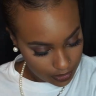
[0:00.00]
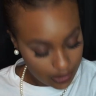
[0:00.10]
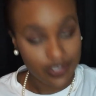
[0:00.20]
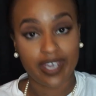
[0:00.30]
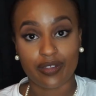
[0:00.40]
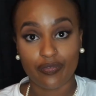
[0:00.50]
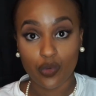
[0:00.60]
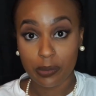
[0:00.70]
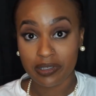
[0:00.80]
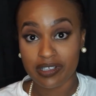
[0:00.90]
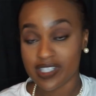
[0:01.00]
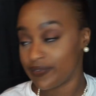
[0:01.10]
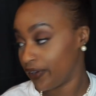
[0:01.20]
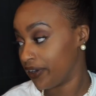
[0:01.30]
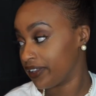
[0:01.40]
So yeah, the formula is
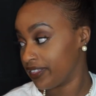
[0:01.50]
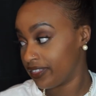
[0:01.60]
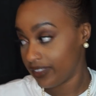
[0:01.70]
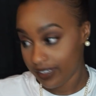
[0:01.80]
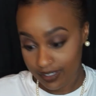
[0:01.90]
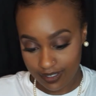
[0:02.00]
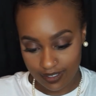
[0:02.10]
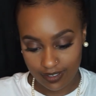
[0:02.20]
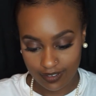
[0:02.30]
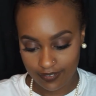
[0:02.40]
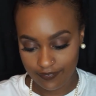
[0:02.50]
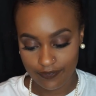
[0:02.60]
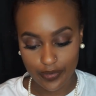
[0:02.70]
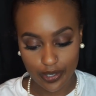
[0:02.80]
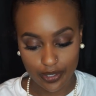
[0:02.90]
very thick,
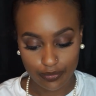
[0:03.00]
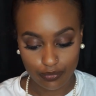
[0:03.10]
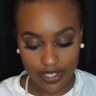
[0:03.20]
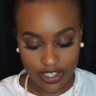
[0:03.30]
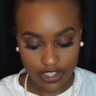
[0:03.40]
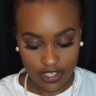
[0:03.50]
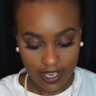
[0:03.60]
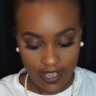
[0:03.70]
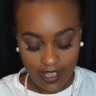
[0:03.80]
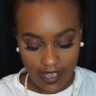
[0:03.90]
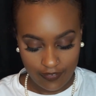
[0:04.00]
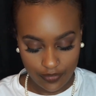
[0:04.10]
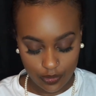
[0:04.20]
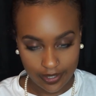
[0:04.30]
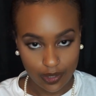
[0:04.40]
very rich. I
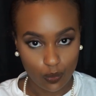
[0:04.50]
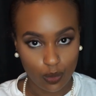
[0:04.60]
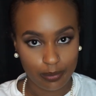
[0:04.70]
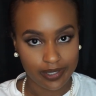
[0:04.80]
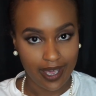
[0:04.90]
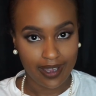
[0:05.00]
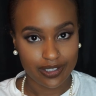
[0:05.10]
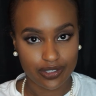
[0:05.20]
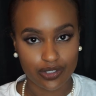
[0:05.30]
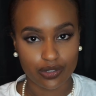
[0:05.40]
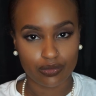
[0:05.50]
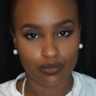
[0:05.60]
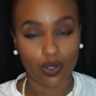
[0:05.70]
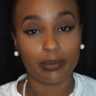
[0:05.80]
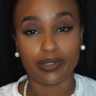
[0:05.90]
feel like it won't be
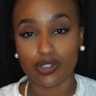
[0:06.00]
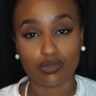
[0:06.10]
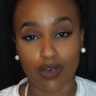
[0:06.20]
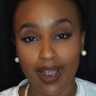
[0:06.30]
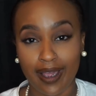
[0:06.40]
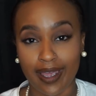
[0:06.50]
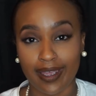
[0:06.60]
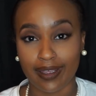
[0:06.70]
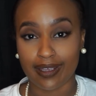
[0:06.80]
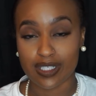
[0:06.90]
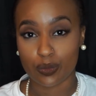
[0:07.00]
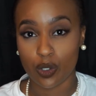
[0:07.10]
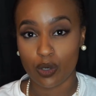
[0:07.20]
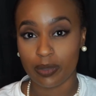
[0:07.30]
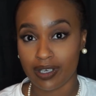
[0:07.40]
drying as
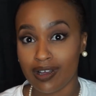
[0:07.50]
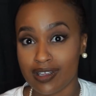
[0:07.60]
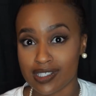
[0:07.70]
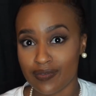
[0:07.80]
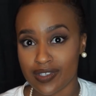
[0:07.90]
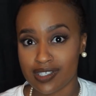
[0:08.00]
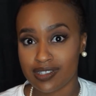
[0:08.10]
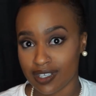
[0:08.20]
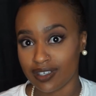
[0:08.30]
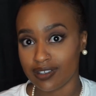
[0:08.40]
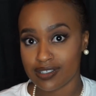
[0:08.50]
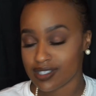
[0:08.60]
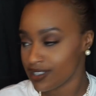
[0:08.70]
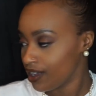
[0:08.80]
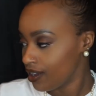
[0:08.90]
well because of its thickness.